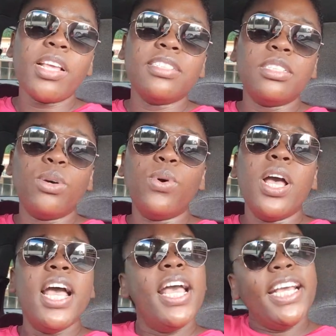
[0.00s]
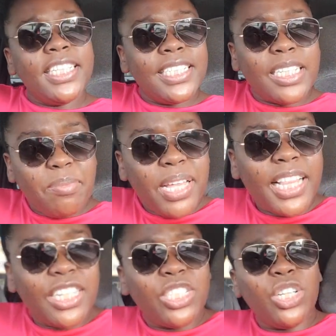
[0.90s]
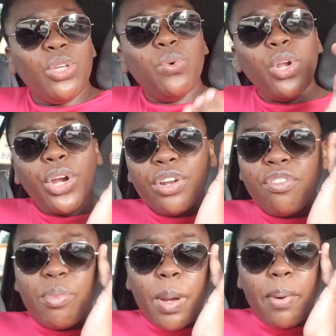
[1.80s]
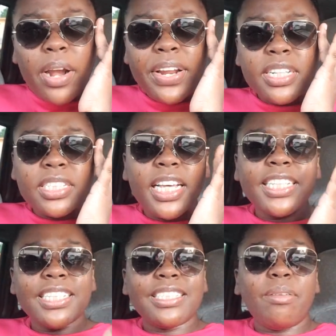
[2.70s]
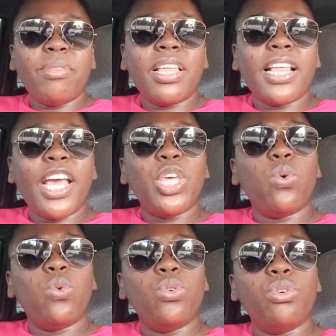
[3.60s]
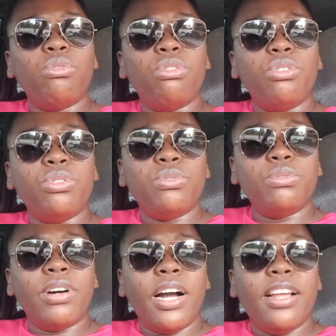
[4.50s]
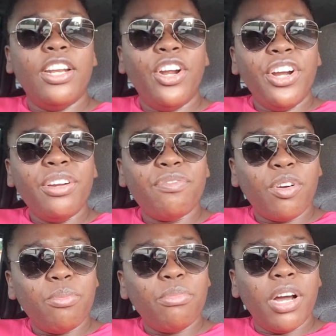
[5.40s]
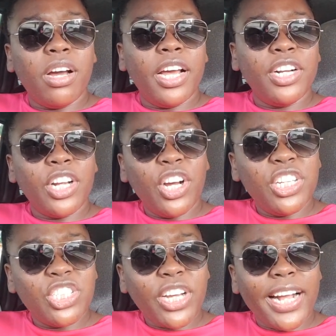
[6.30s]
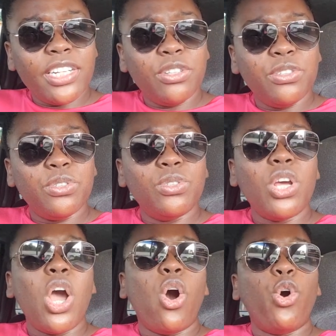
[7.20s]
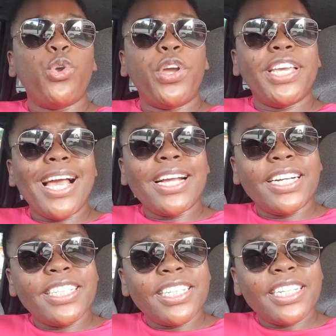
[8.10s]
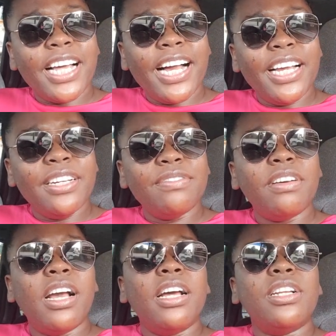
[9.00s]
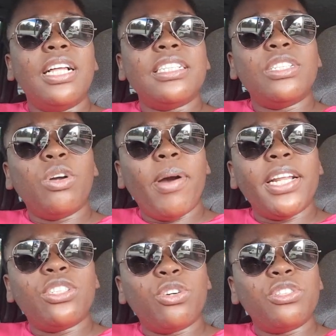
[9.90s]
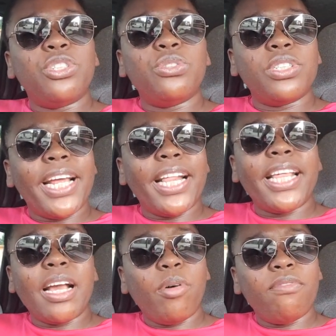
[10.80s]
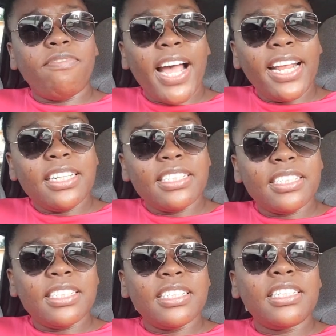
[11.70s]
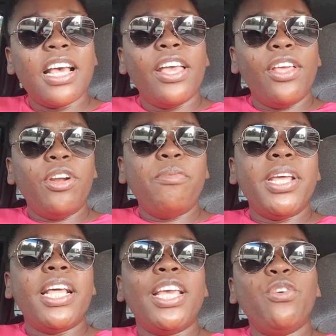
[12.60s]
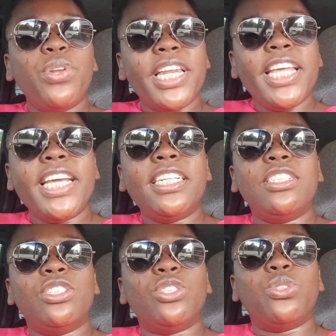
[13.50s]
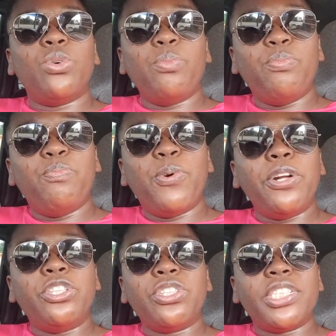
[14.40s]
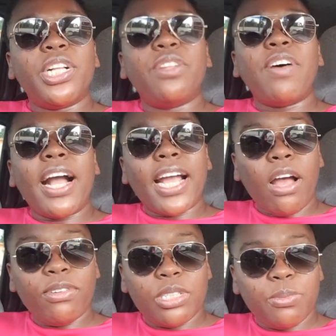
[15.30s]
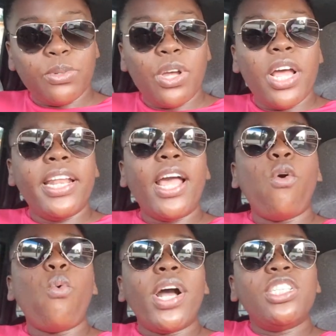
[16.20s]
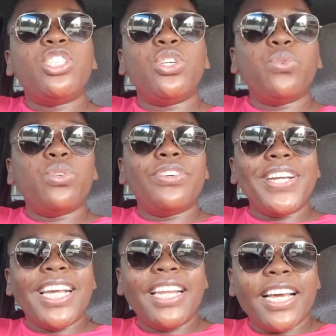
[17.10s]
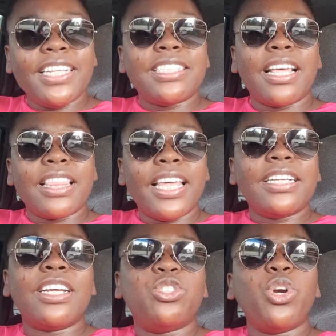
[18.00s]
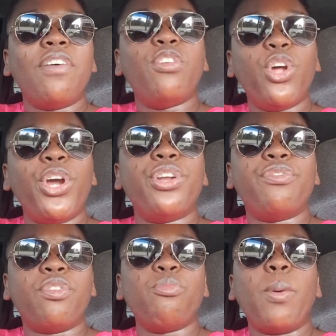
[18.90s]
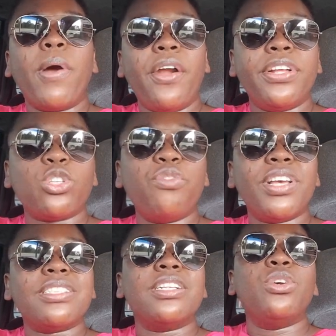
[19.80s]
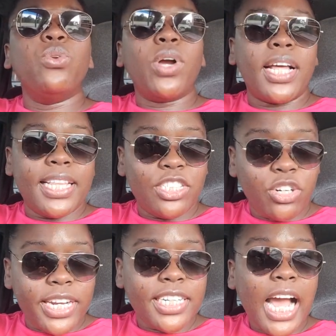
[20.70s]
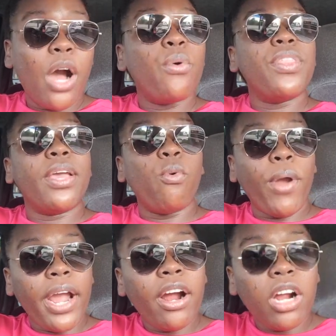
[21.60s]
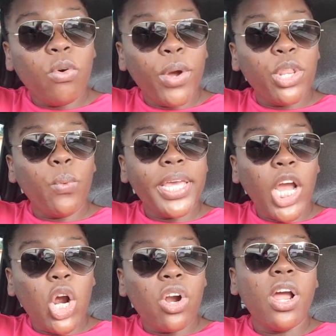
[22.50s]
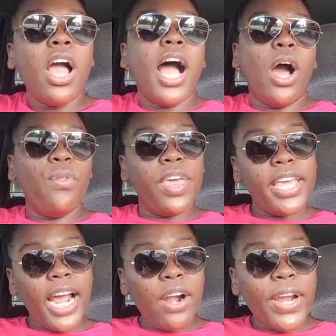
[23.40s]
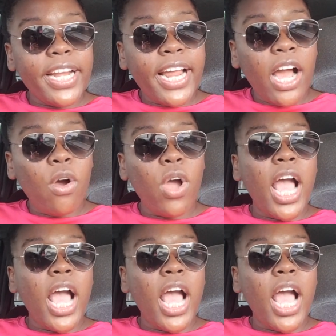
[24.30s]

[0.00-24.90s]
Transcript: So is this something that you learn from your parents? Is it something that you learn from an early childhood or your young adult life? Like, nobody taught you anything about finances. You know what I mean? You need to put yourself accountable. Now, once you realize things that you have learned from your parents, obviously you look at the trend, how they were when you were younger, how they are right now.